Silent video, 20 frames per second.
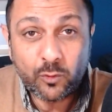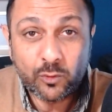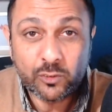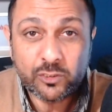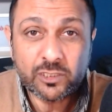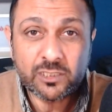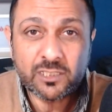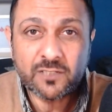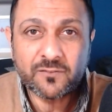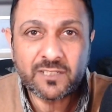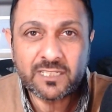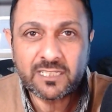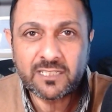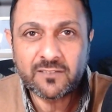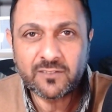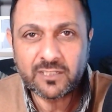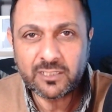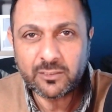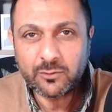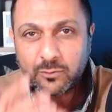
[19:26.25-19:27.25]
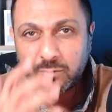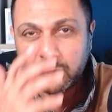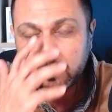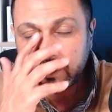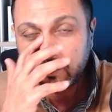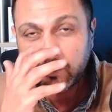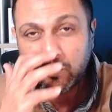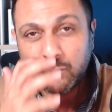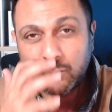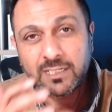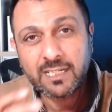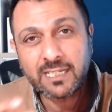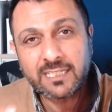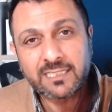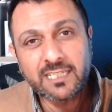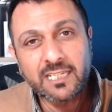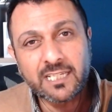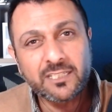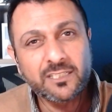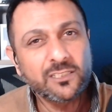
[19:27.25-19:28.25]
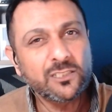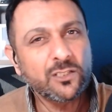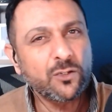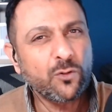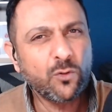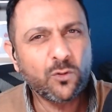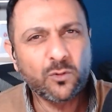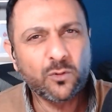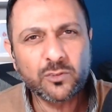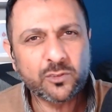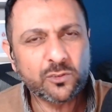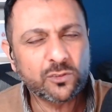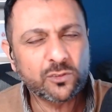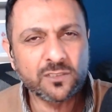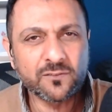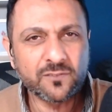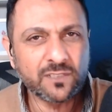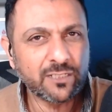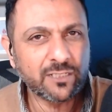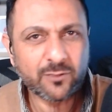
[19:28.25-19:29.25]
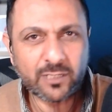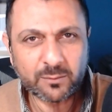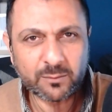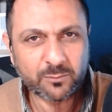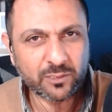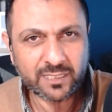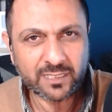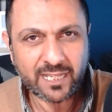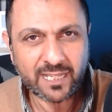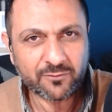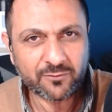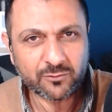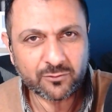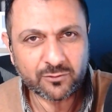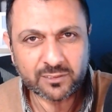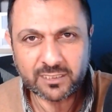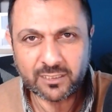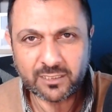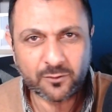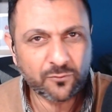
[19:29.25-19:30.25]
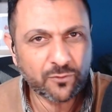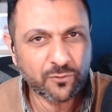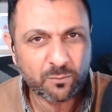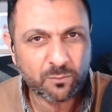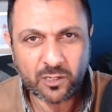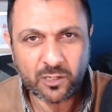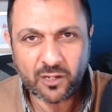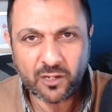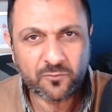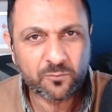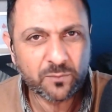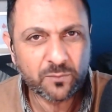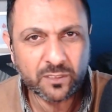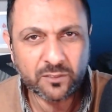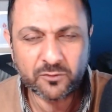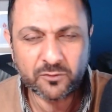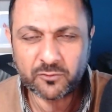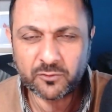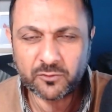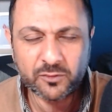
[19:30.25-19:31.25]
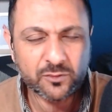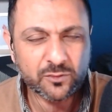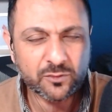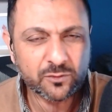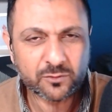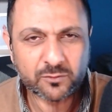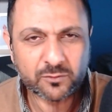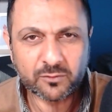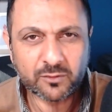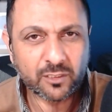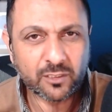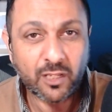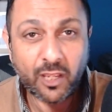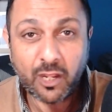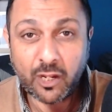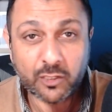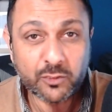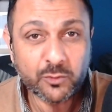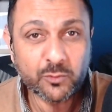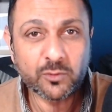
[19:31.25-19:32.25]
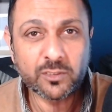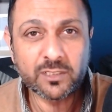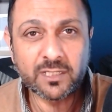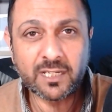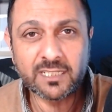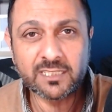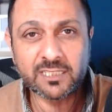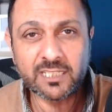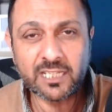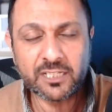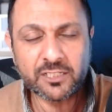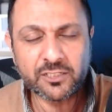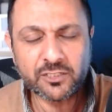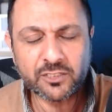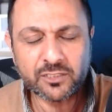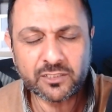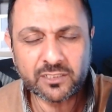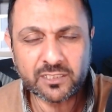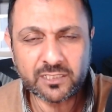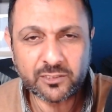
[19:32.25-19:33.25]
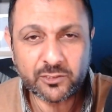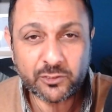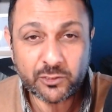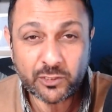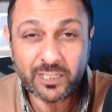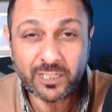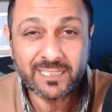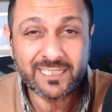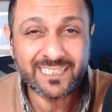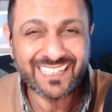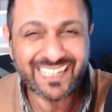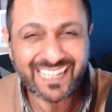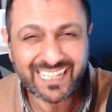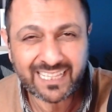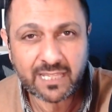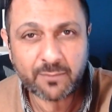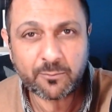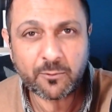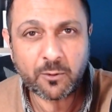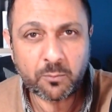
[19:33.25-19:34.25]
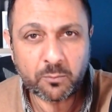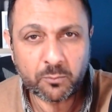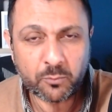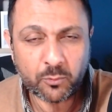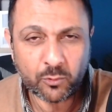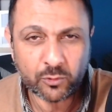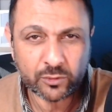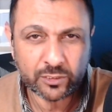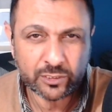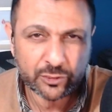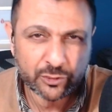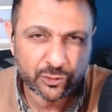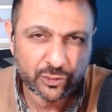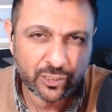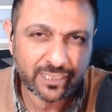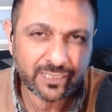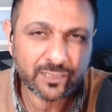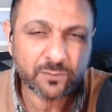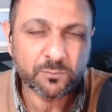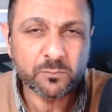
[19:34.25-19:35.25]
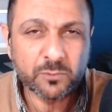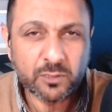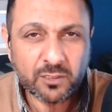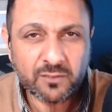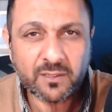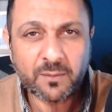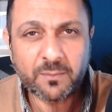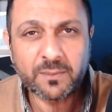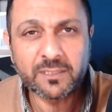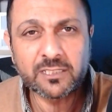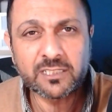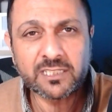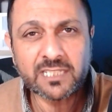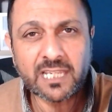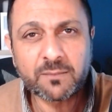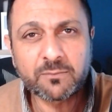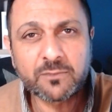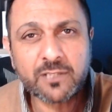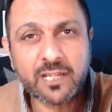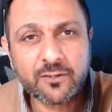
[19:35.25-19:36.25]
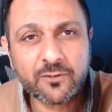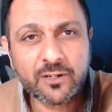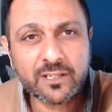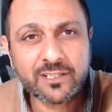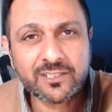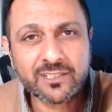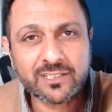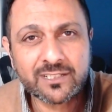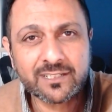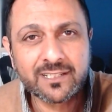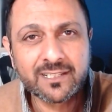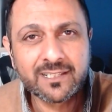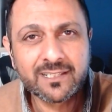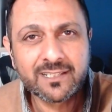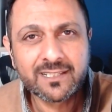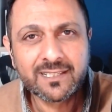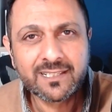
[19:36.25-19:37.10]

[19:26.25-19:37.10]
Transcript: all sorts of individuals and organizations at all sorts of incredible levels, from government through to large organizations, and trying to get them on board and trying to move them in the same direction.